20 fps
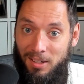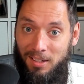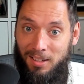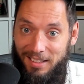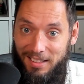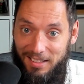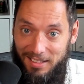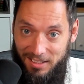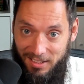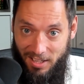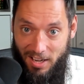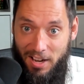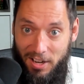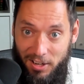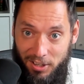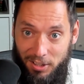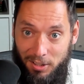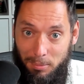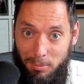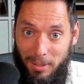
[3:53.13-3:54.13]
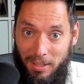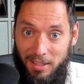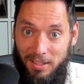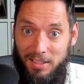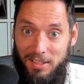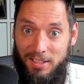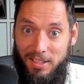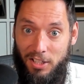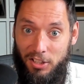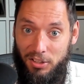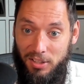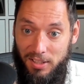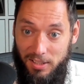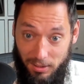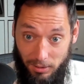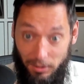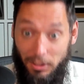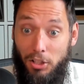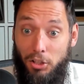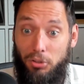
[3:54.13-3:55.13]
is here because there is
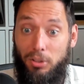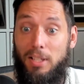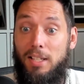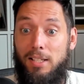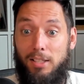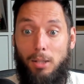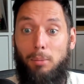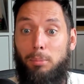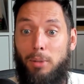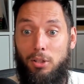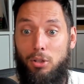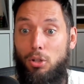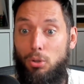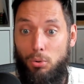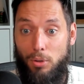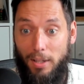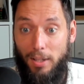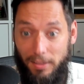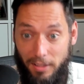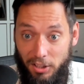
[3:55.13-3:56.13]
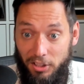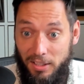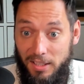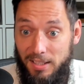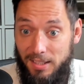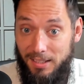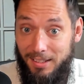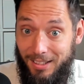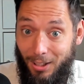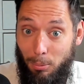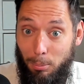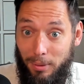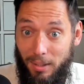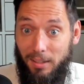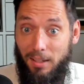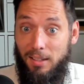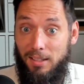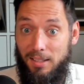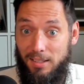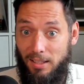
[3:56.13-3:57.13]
literally something new and there is
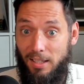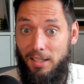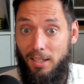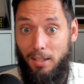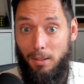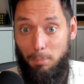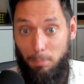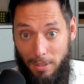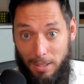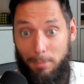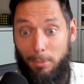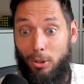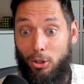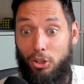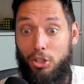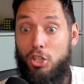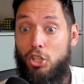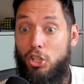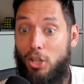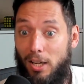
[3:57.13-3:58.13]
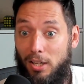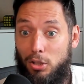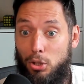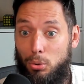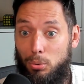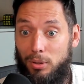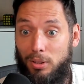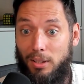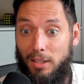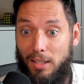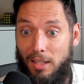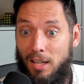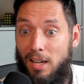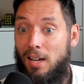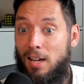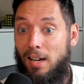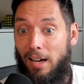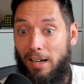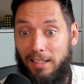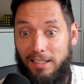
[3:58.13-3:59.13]
something exciting. People are genuinely
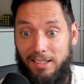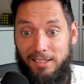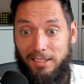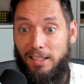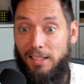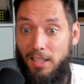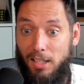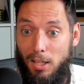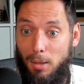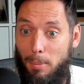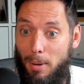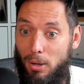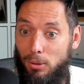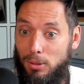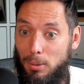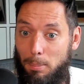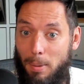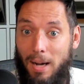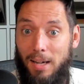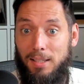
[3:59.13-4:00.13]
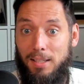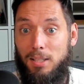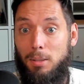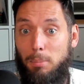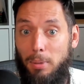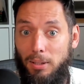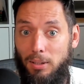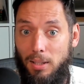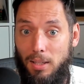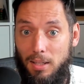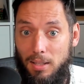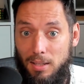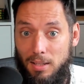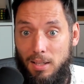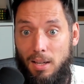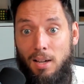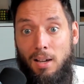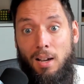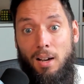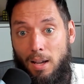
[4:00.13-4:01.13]
excited about the possibilities.
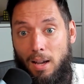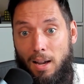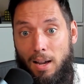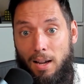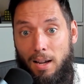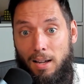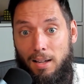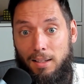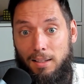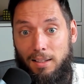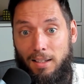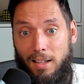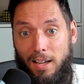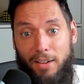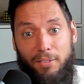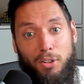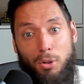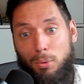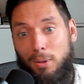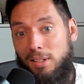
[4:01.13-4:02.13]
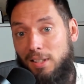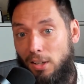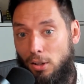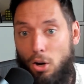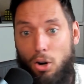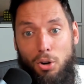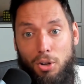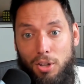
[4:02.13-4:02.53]
And everyone's like, oh,